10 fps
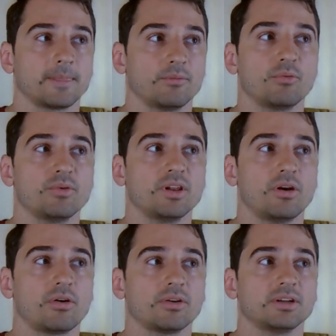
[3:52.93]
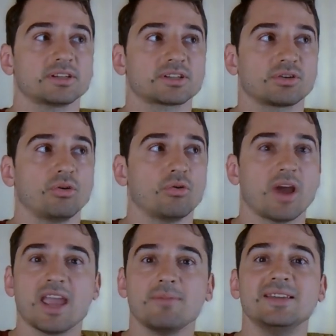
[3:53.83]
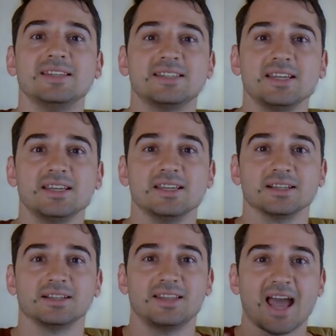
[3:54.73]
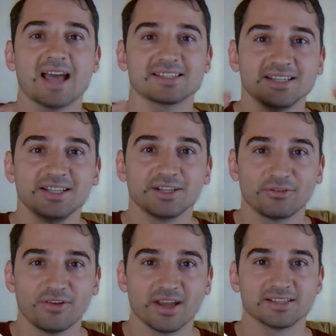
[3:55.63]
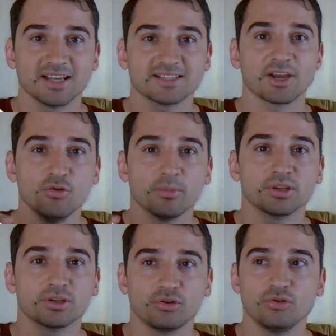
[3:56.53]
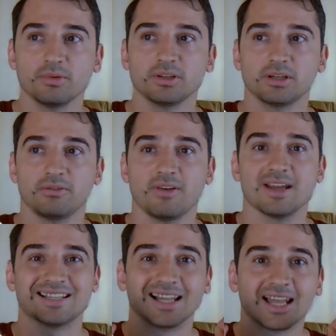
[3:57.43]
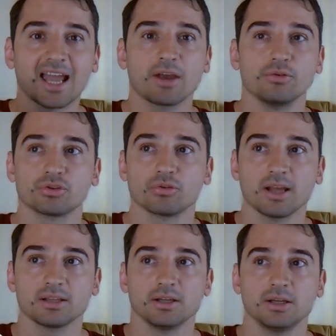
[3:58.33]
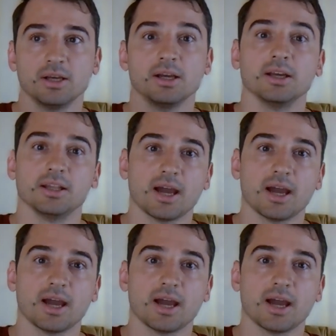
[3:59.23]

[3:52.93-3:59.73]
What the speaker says: when we learn in the school ABC, that's the interface. That's a human-to-human interface, the language, right? And